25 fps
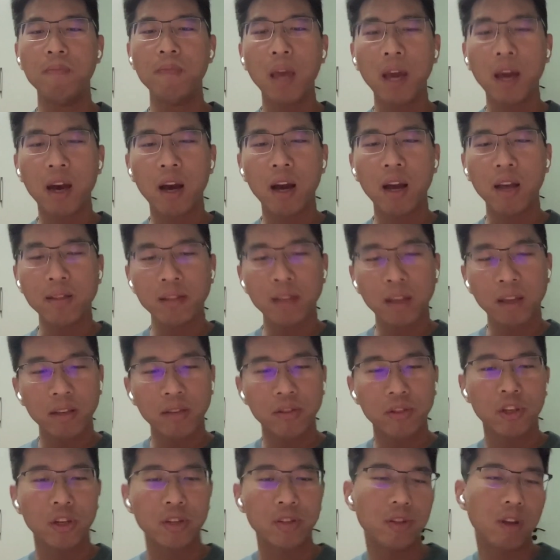Yeah, I think
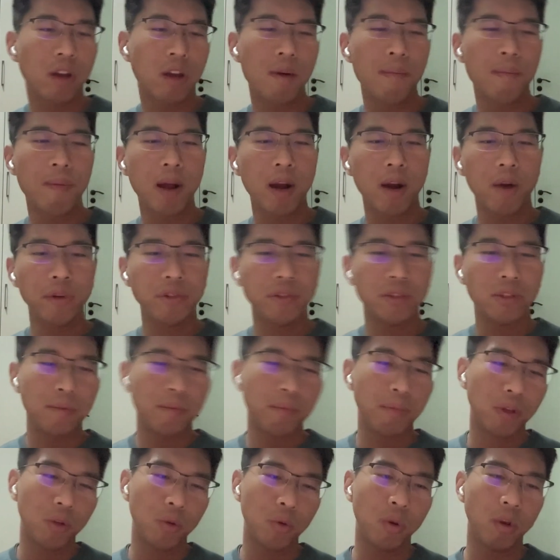it's just a
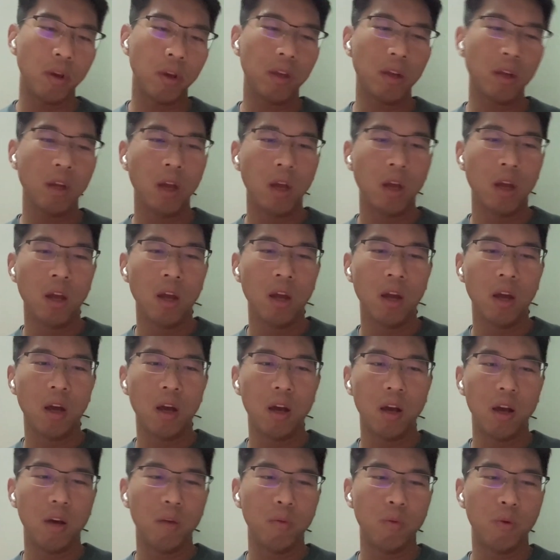comparison between
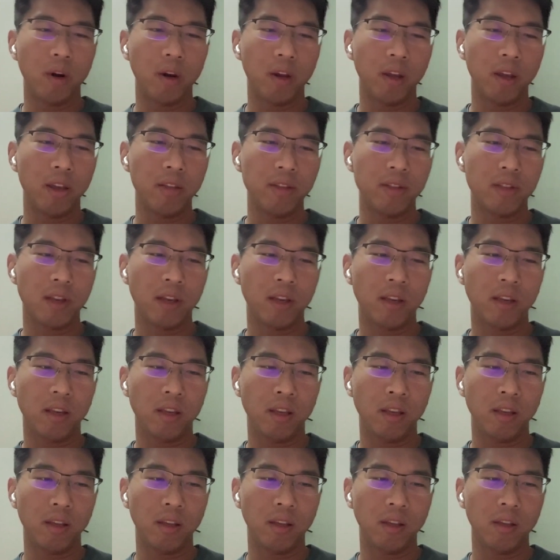working, say,
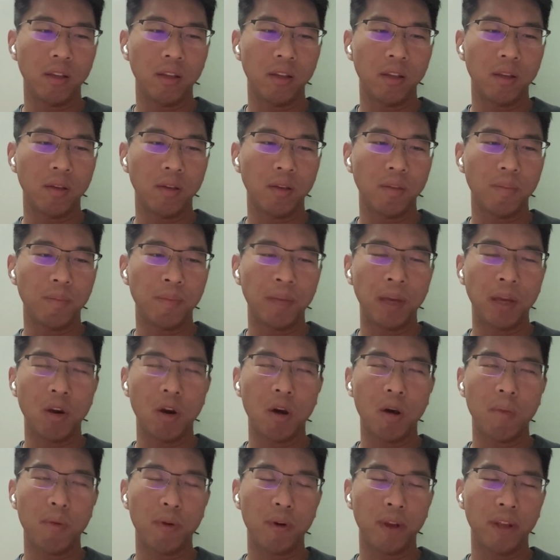in big
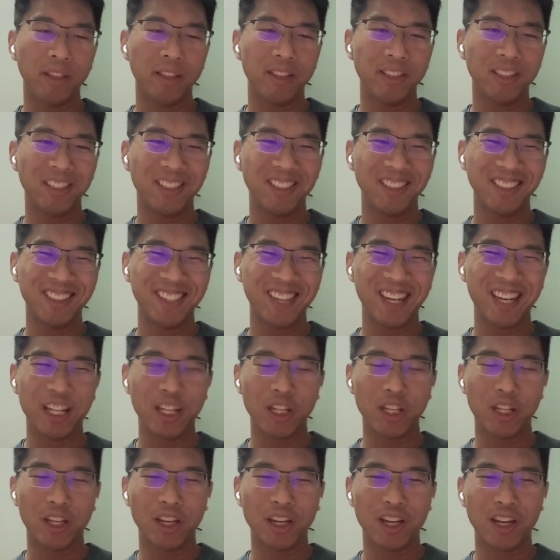corporates
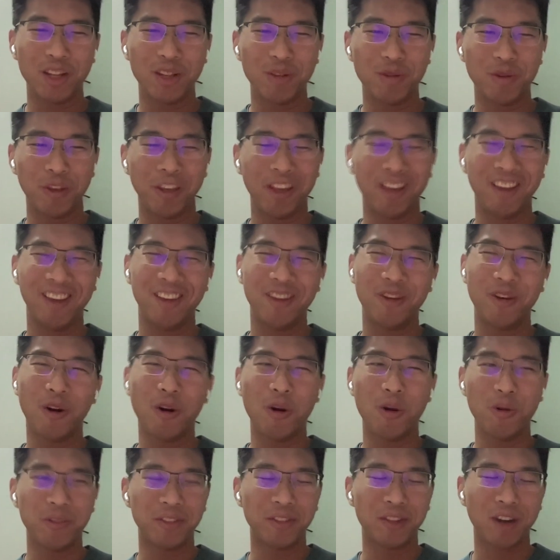and doing
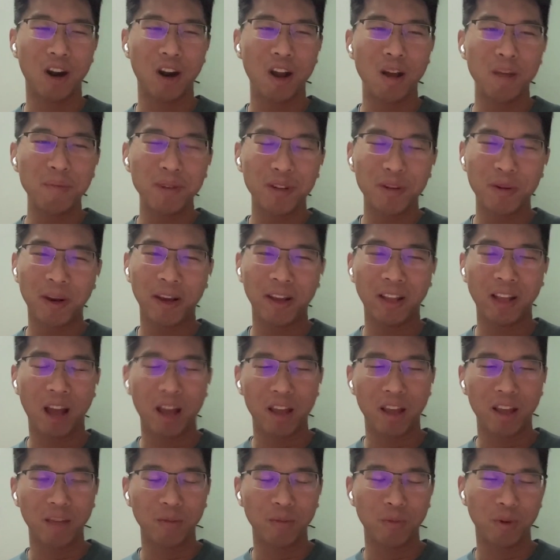your own startup, right?
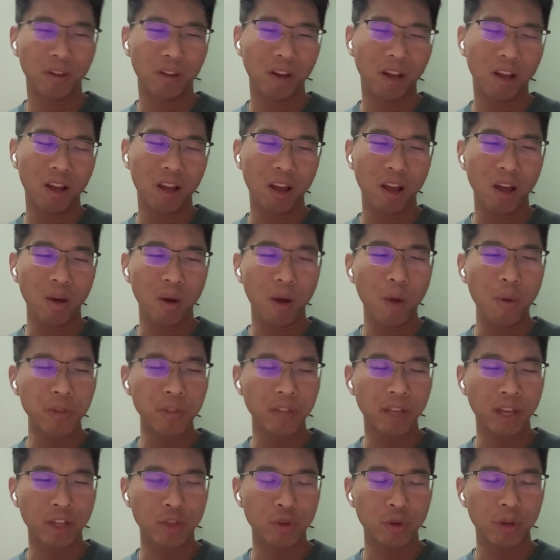I
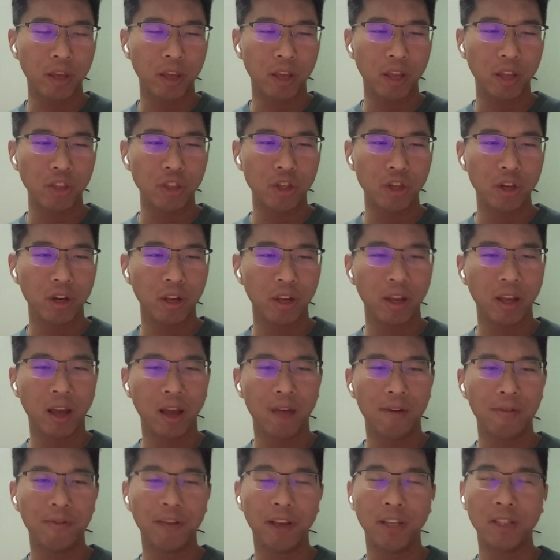was actually interning
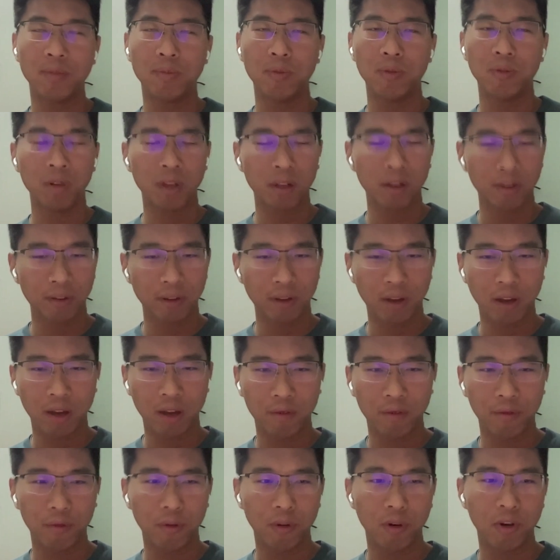at Facebook
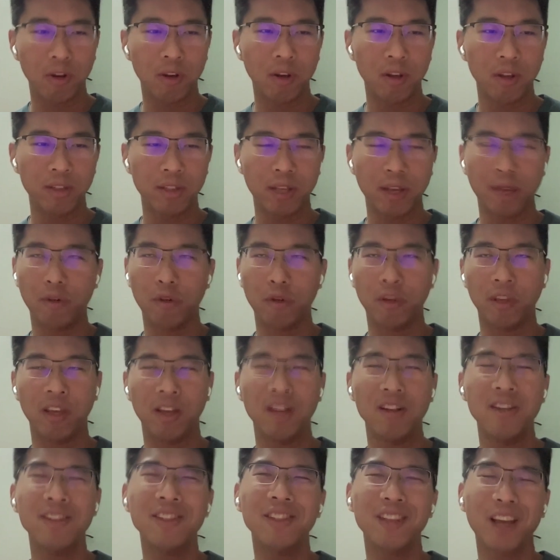for several
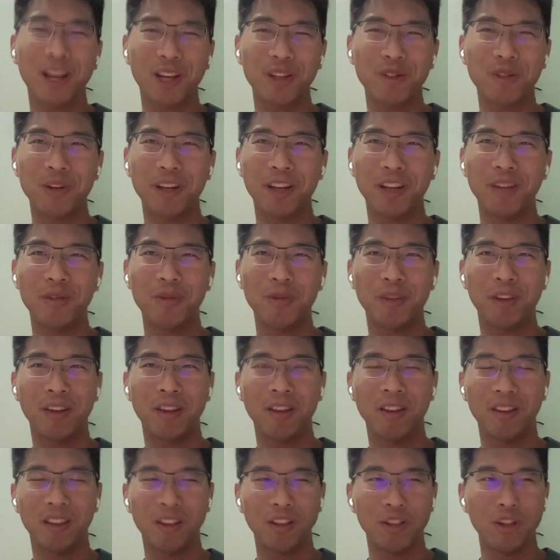years, actually
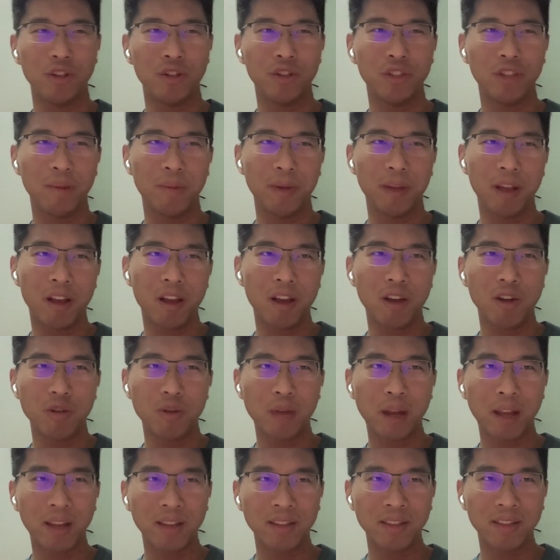doing internship and
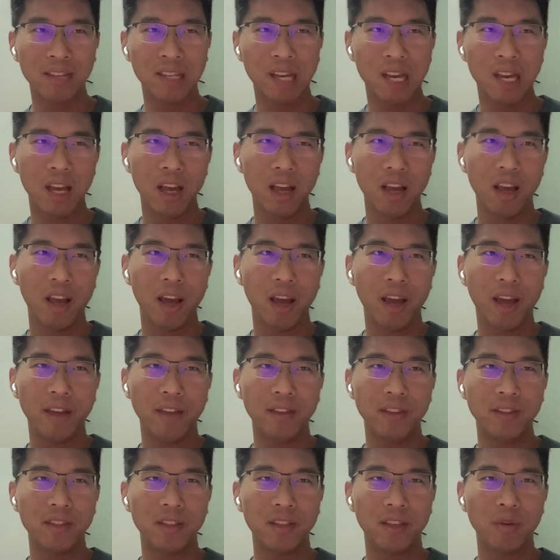contracts.
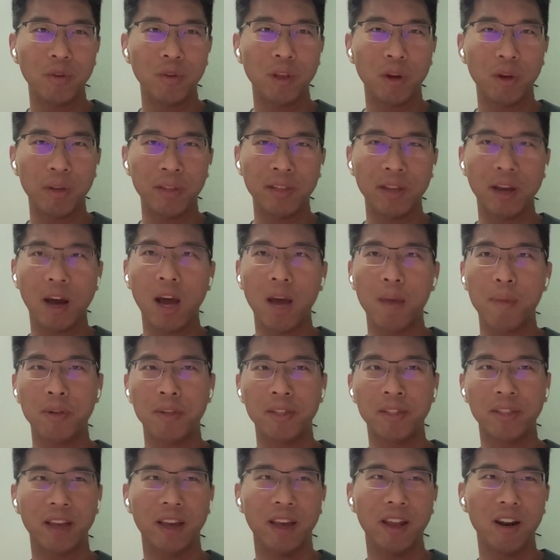And, it's a
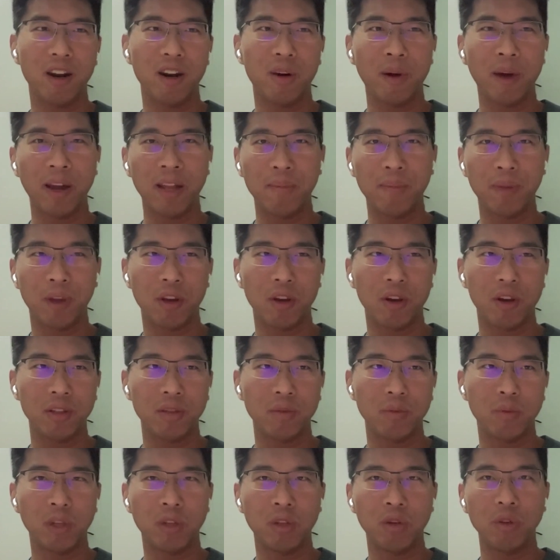hyperscaler, right?
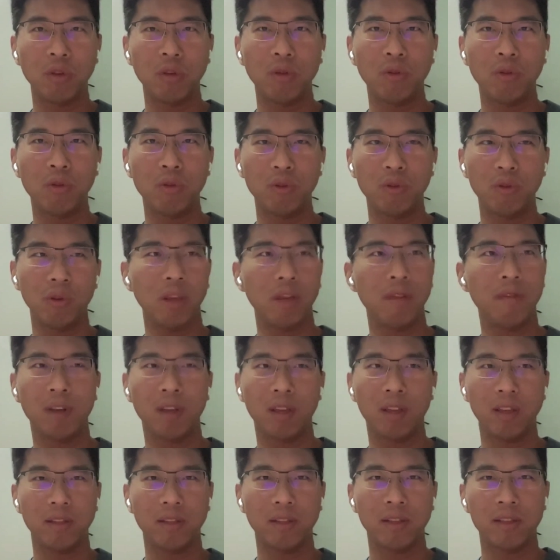Because what you do,
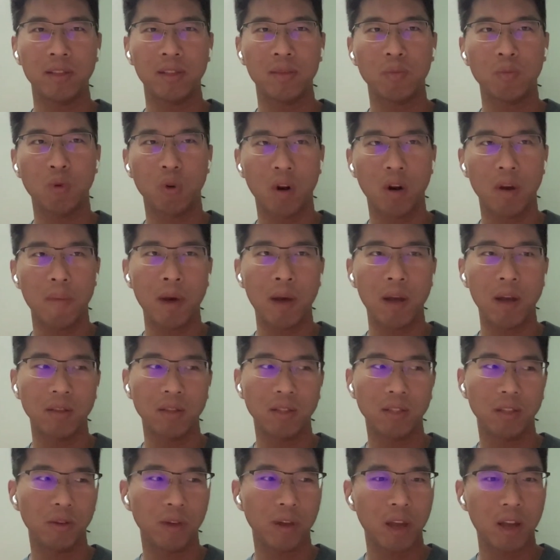even it's a small
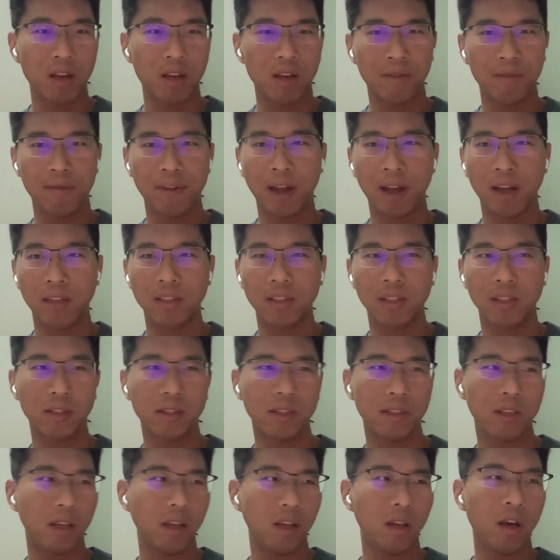amount, you can affect,
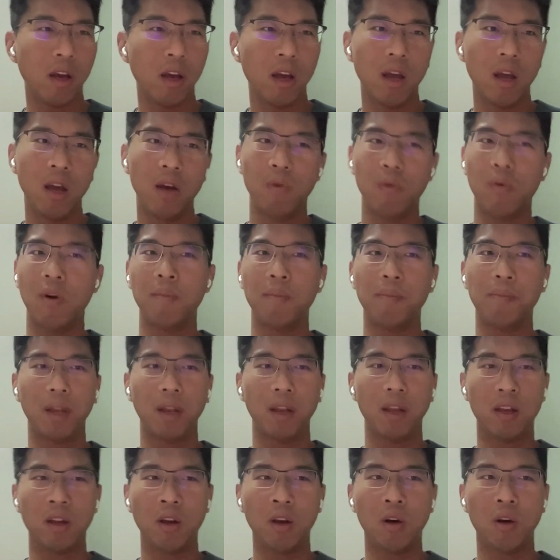say, 1
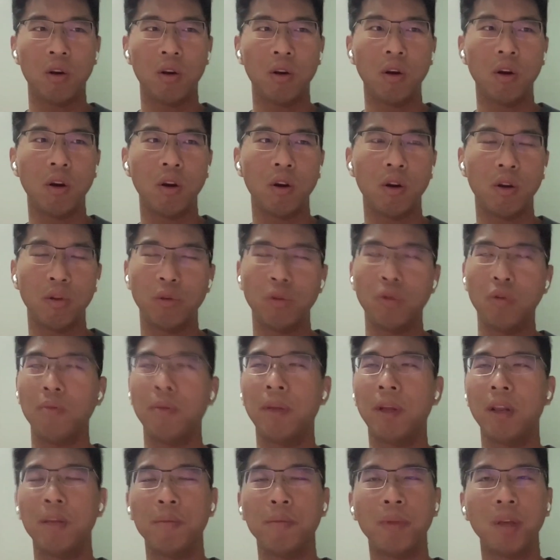billion or
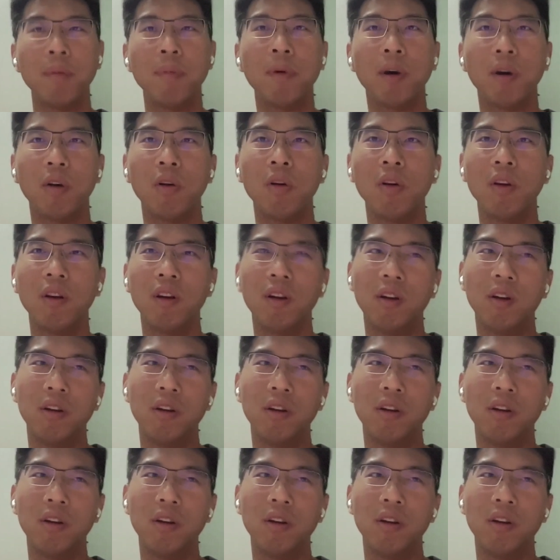2 billion people.